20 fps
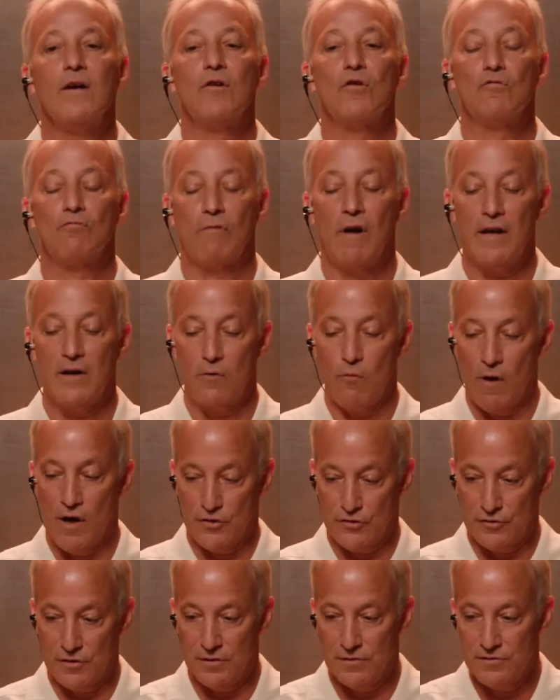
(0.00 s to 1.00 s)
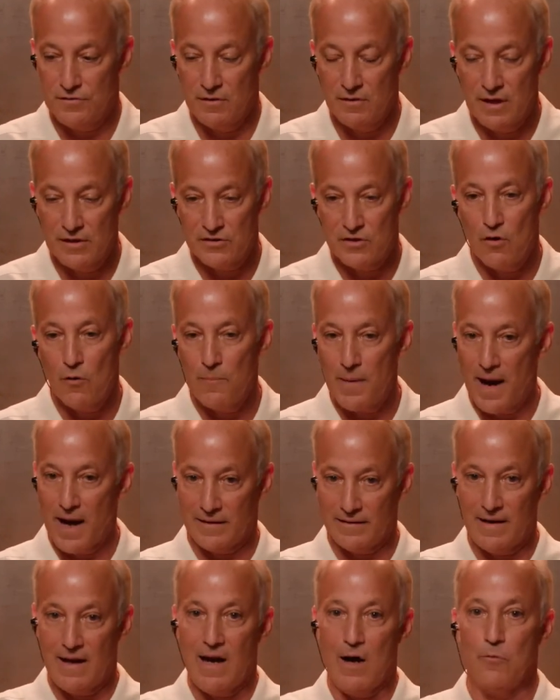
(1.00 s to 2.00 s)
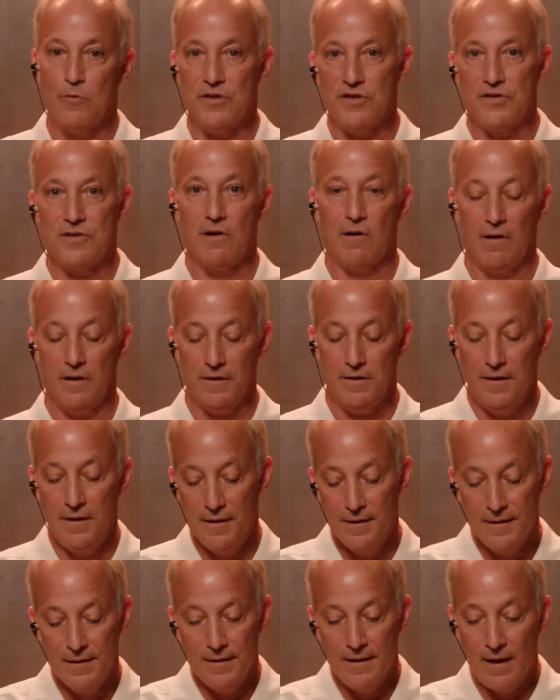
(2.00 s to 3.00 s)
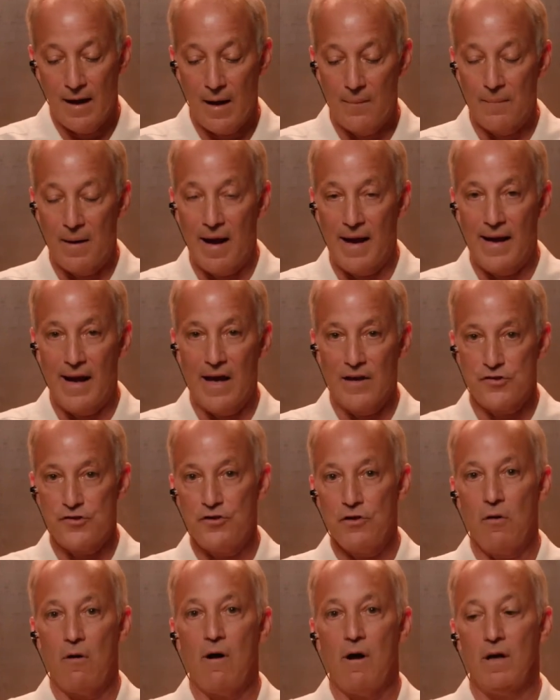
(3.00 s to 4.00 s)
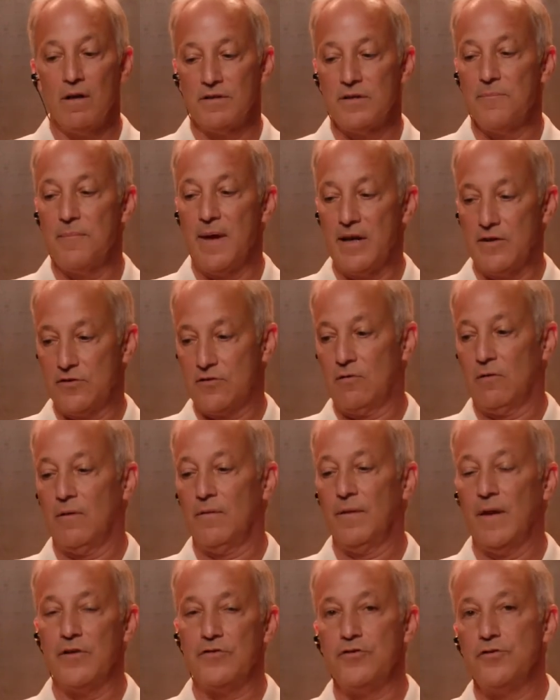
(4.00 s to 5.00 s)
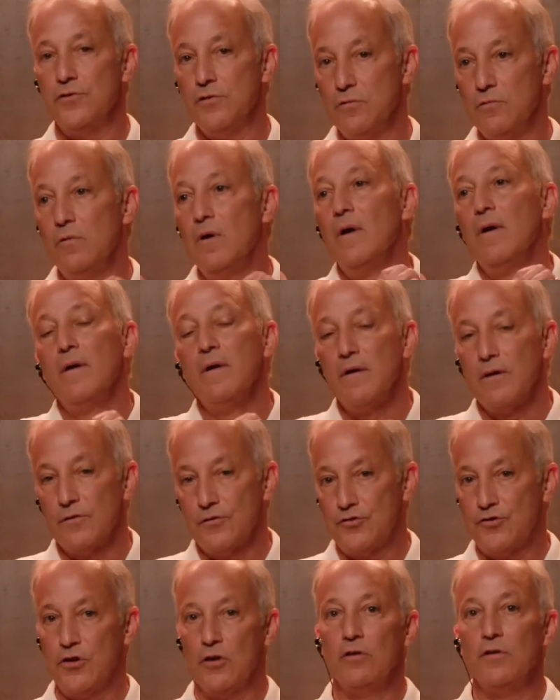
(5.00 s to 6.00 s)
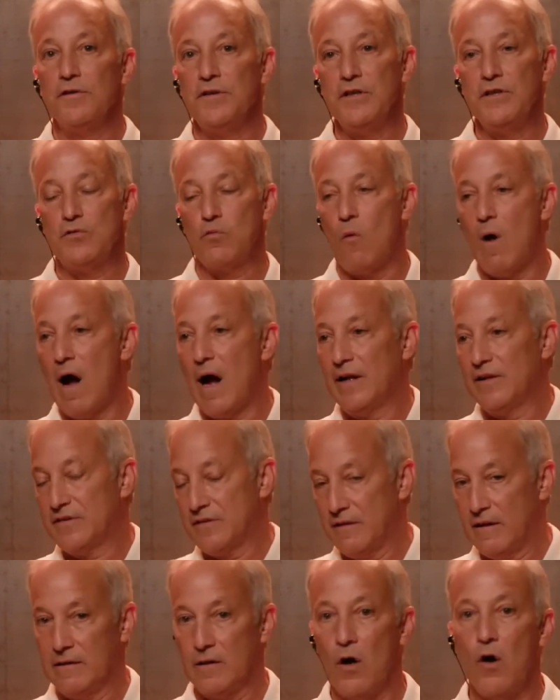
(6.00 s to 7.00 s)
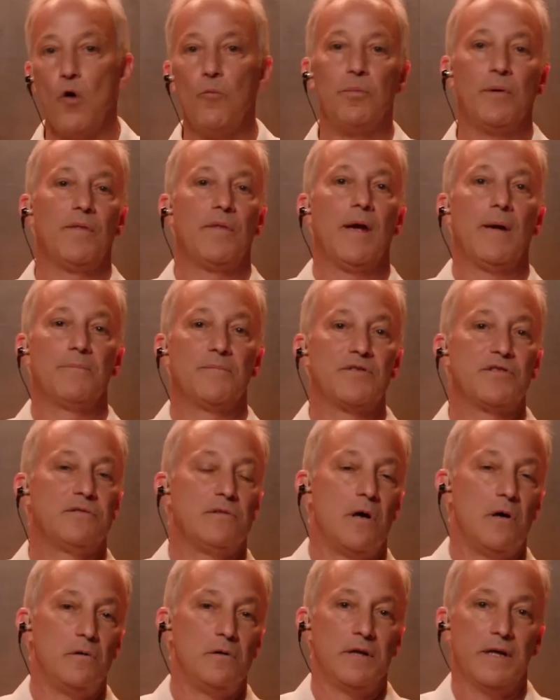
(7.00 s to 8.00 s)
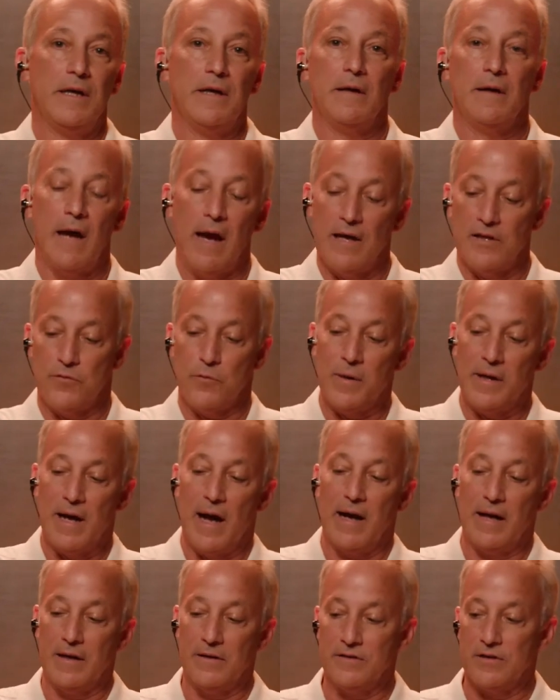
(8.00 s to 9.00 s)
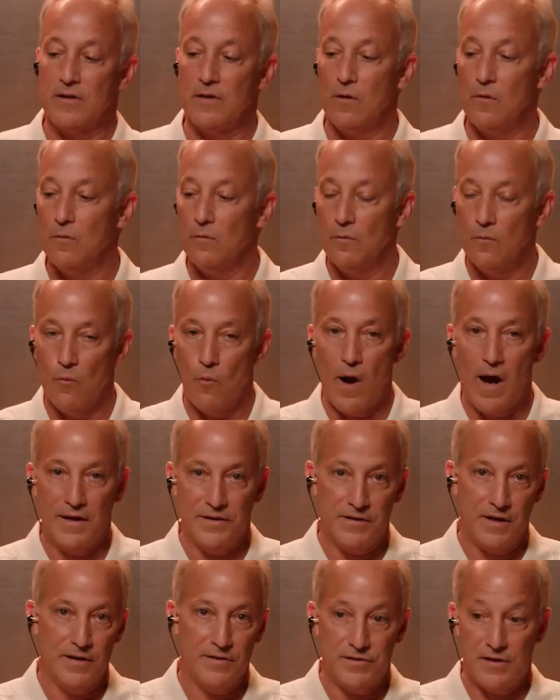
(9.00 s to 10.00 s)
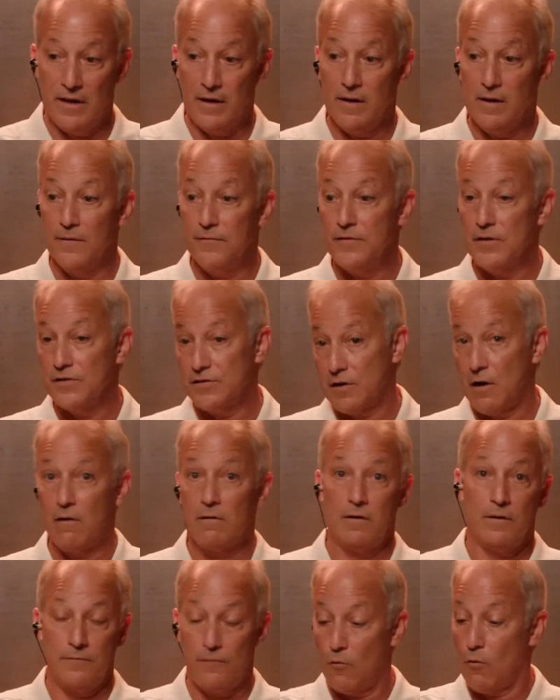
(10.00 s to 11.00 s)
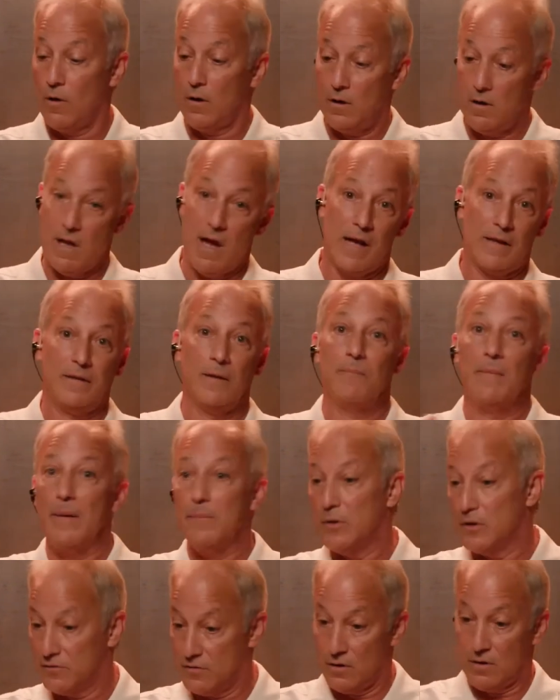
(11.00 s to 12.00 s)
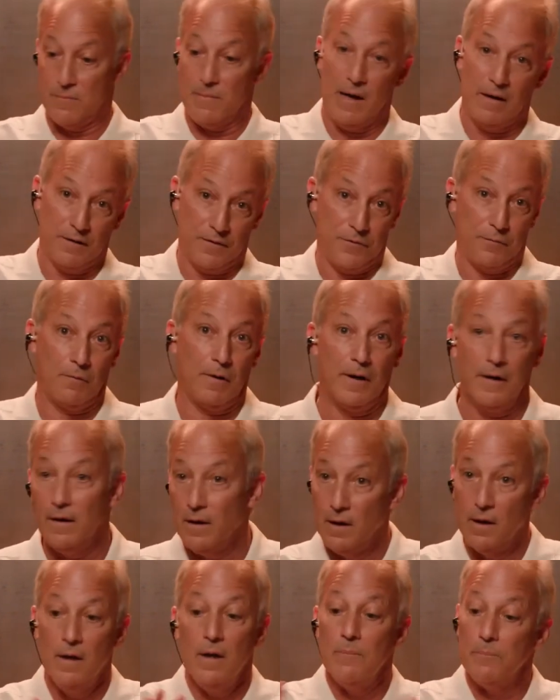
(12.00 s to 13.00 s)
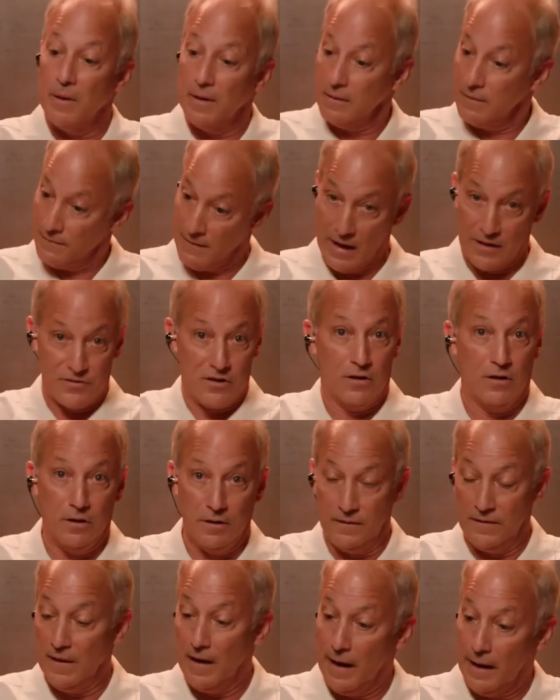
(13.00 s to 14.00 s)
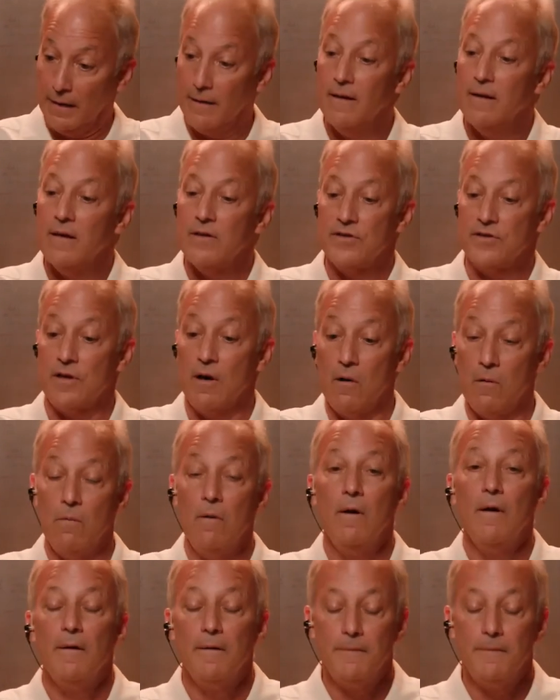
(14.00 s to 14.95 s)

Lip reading: Great question. So let's go back to how we started. I asked you all to make certain that you chilled these wines and then opened them slowly as we got into the wine tasting. And if you started at 4 o'clock, then maybe you took them out at 3. But that's a good thing. So